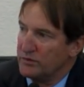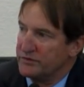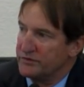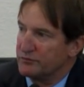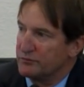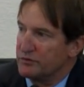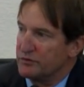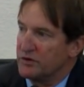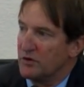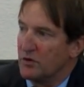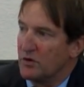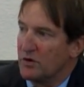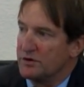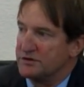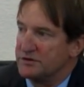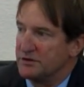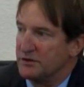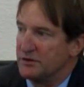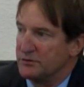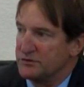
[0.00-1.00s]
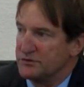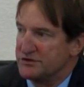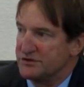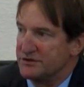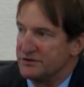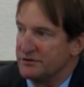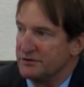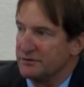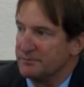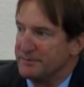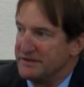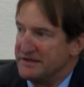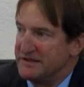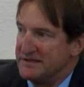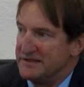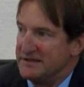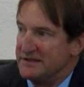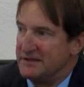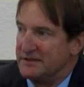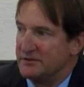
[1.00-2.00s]
With regard to Ocilla
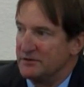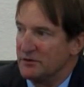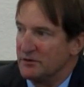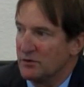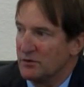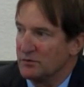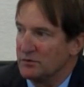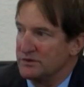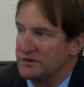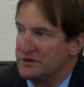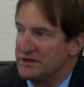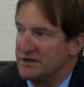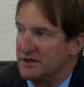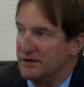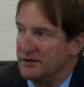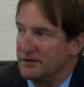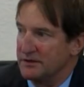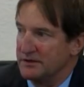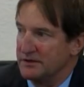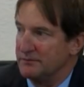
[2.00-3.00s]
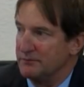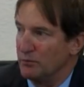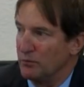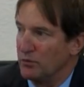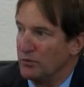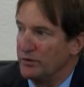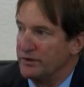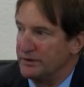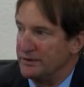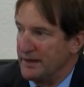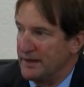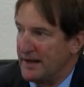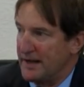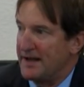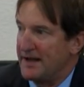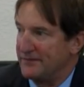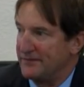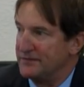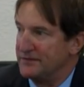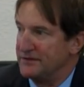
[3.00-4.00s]
PD in Irwin County, we
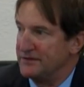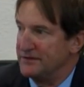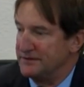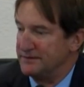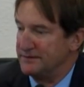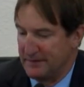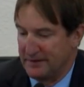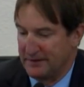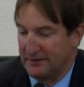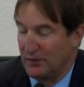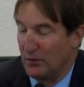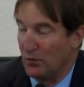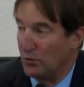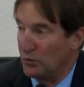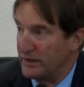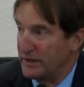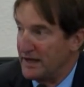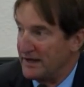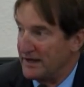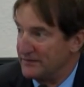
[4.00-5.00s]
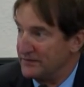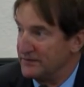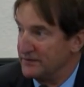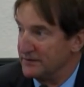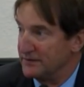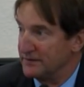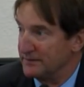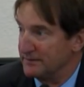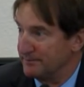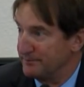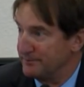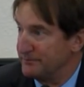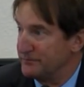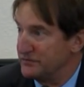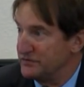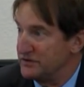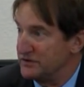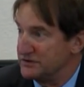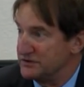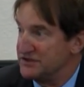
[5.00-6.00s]
had the, I know we had the,
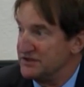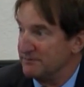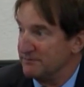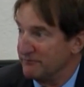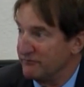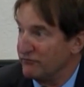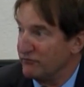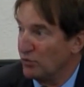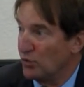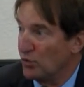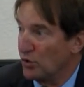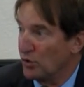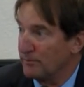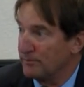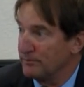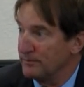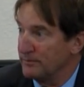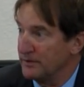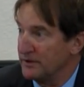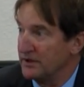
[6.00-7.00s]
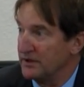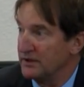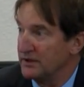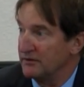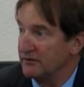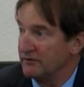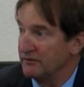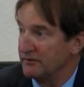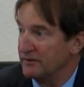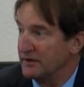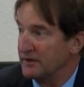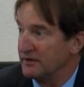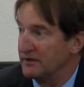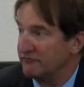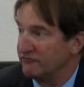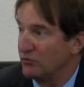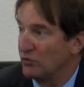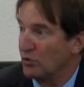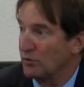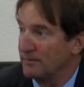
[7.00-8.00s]
the tip form and a, and a
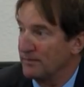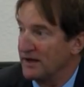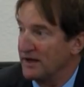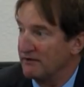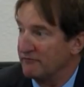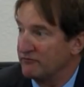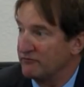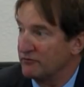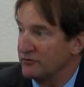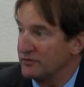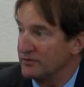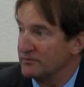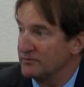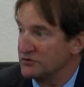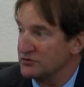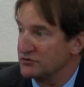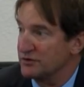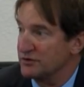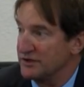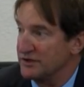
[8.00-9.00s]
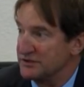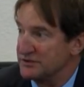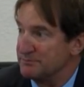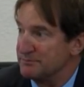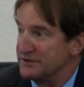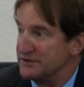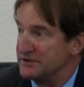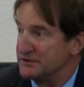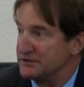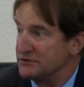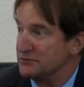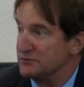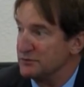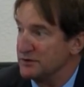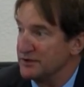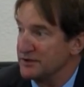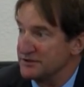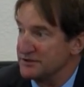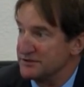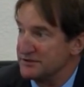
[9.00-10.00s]
format for them to transmit to
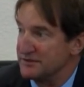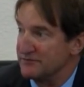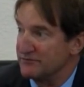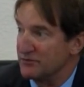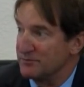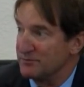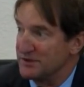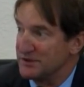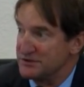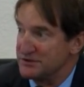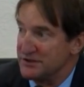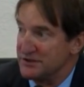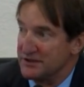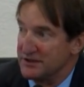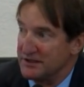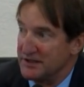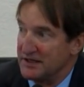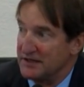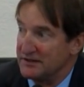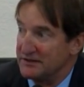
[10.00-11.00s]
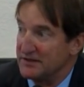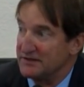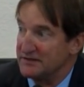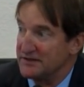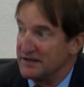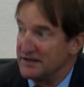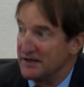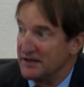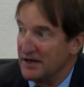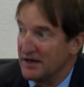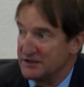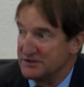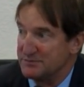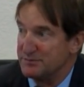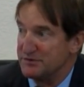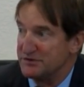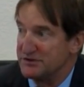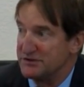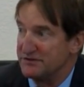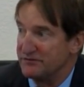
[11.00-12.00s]
us information they can't, that they got
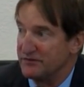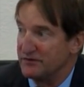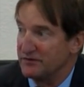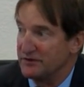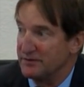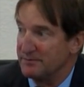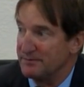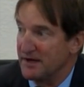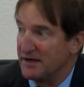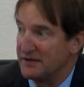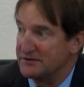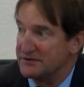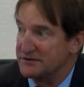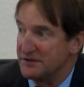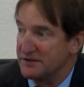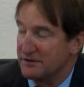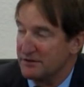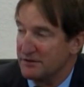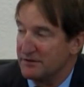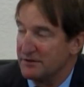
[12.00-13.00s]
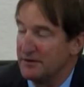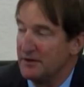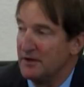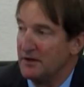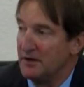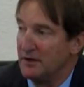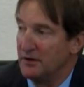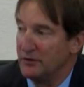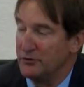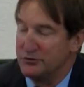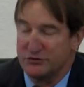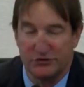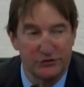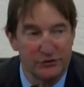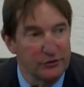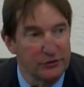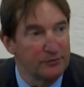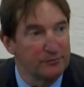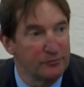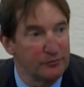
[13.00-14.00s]
specifically about Tara.
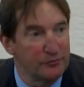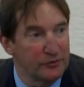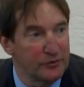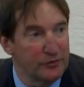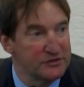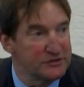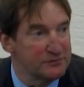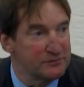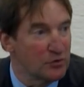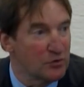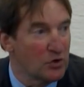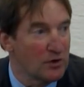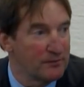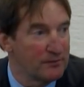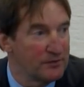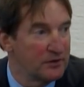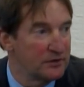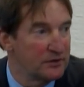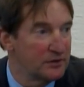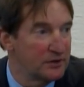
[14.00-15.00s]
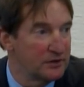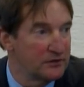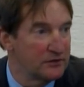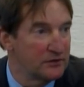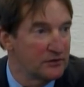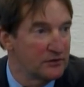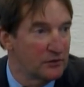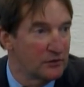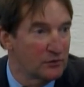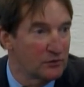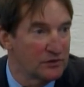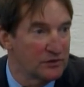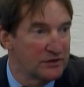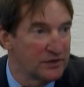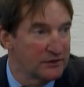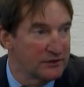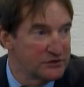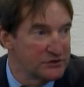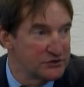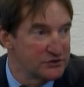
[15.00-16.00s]
Ocilla Police Department and the Irwin
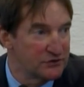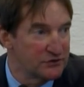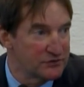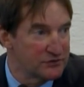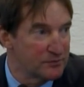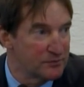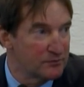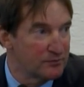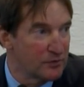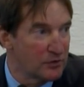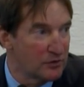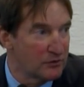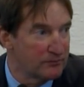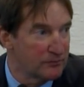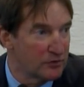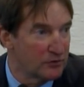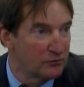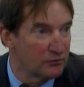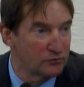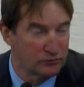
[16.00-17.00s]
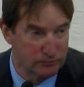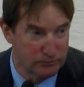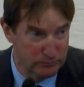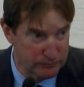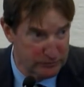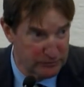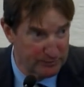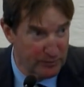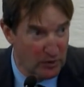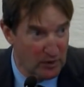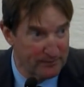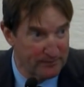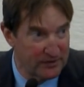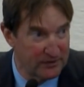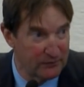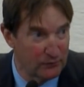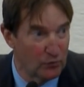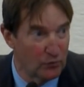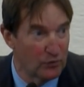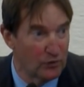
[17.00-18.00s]
County Sheriff's
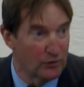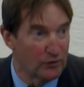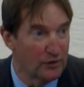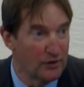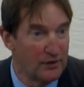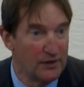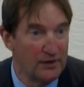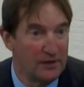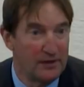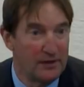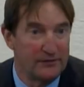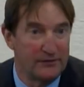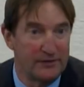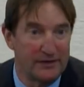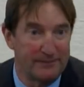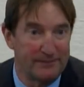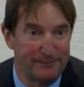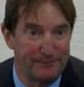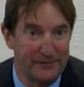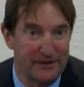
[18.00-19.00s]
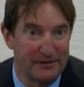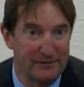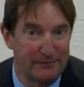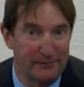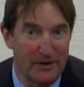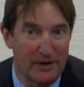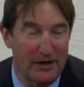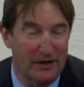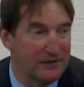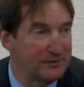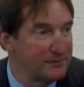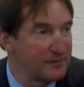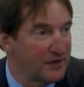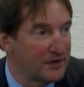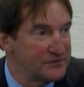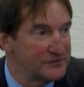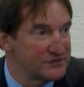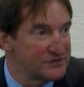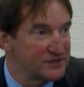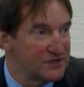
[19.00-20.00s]
Department were, they, they
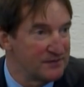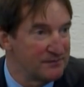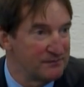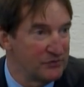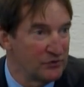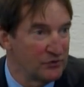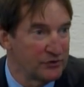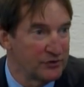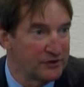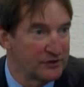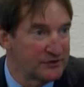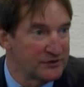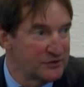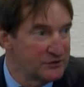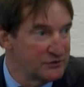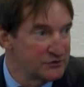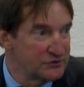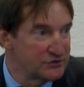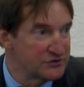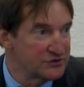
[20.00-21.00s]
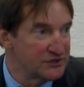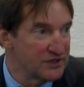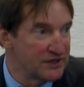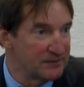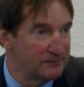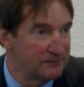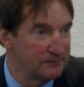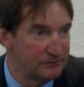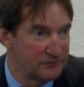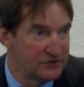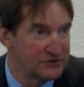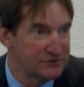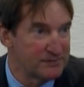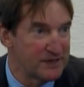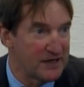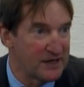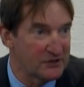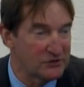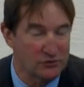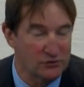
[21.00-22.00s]
occupied the same building and they used the same
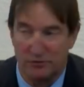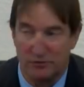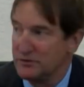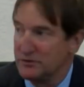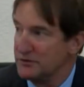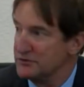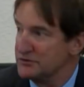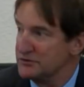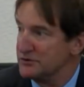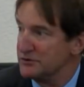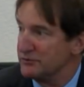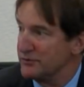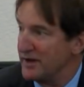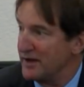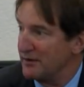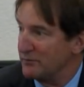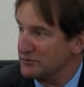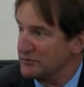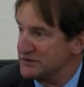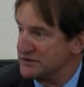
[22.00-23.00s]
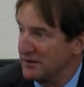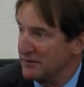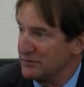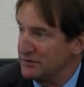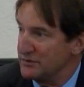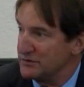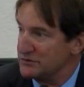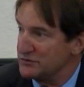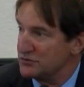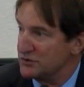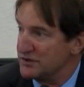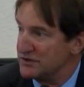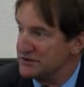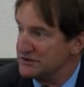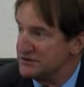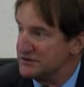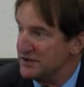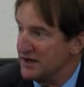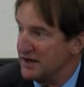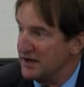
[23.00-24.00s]
dispatcher. So that was how we
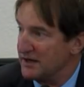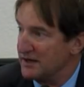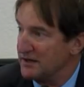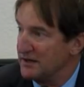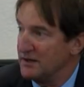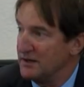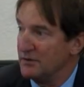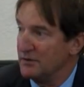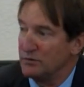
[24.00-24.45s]
addressed that.